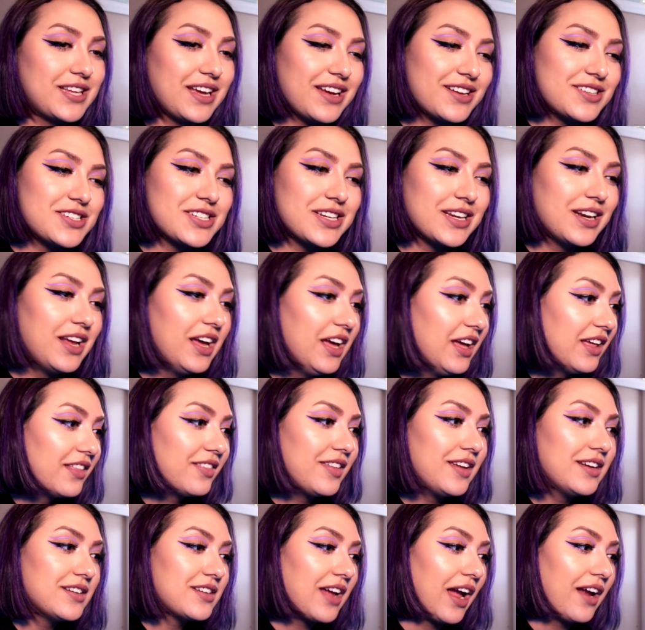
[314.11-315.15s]
attention
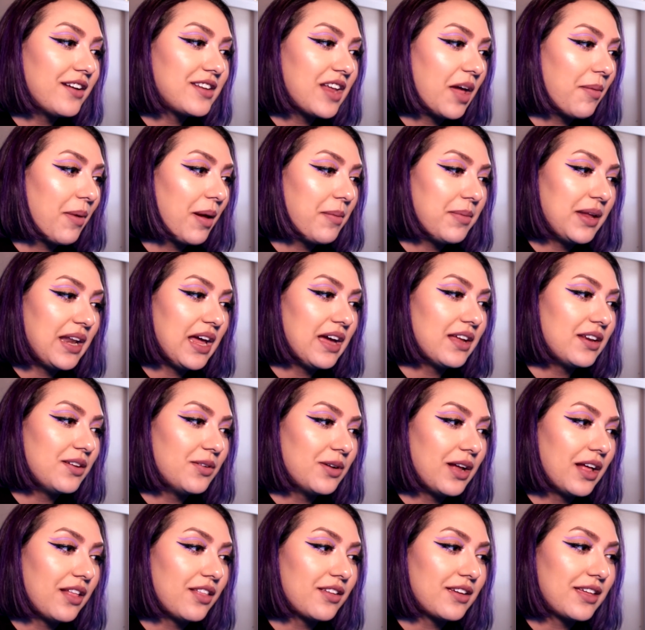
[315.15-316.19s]
the entire time. I mean, how do
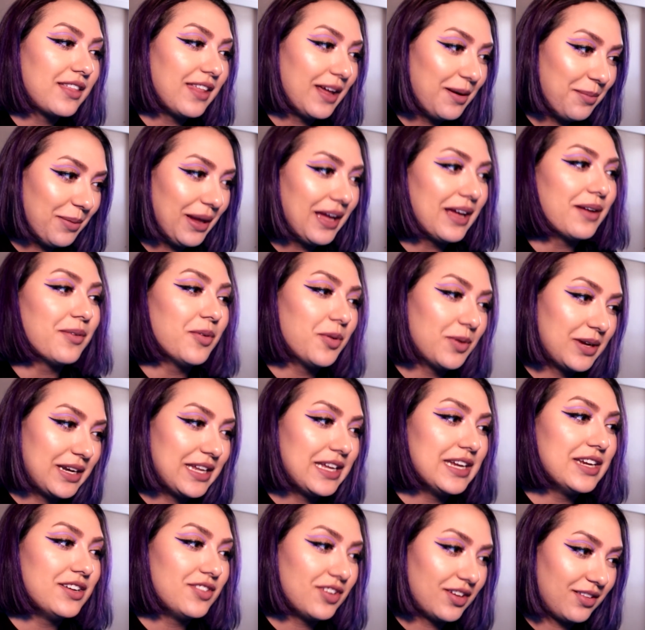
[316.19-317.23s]
you not look at that man when
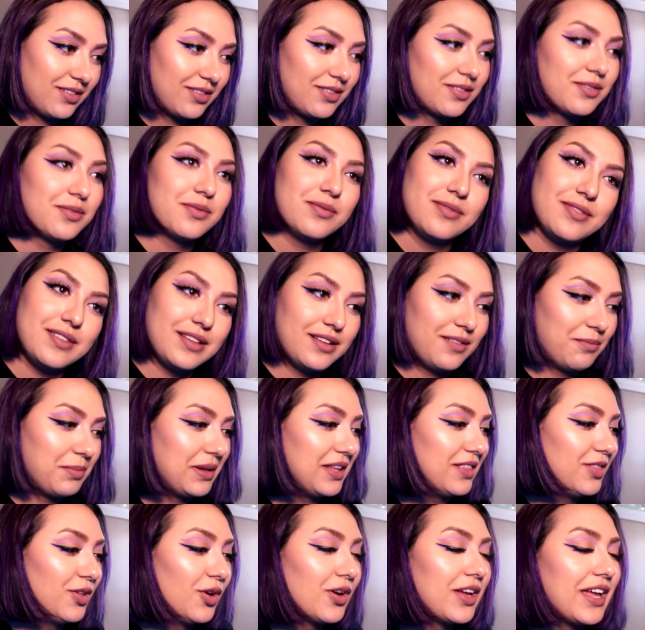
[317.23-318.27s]
he just
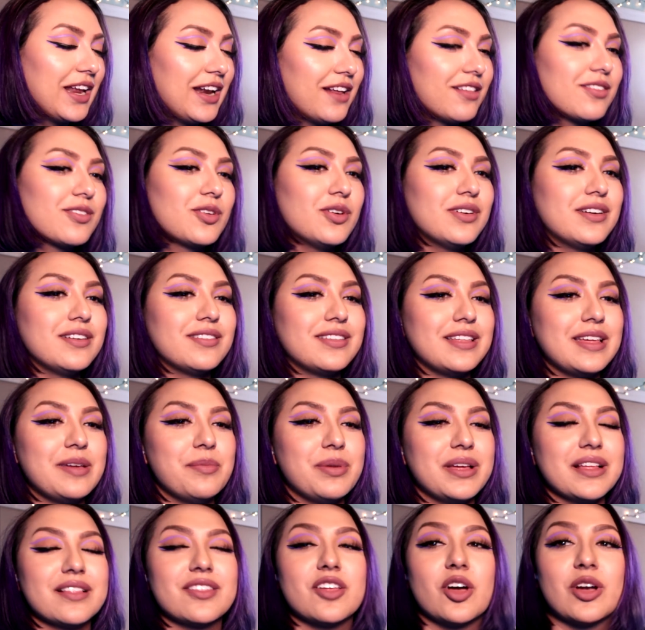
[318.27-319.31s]
be looking as good as he
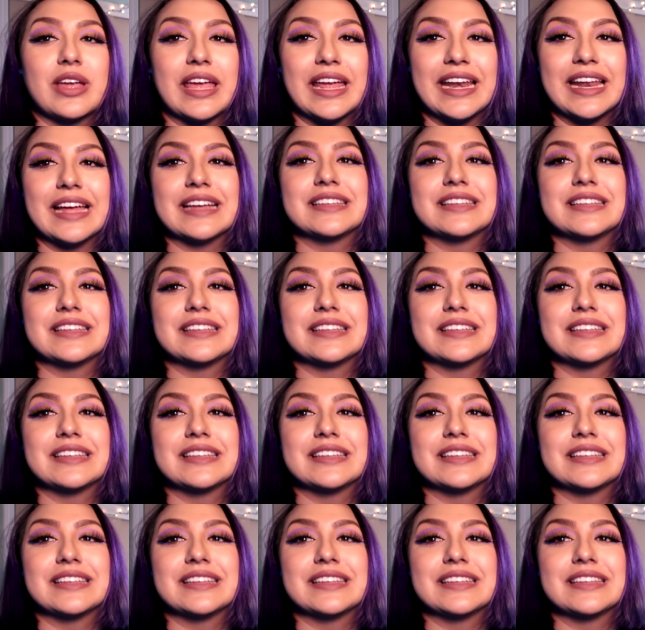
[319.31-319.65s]
be looking,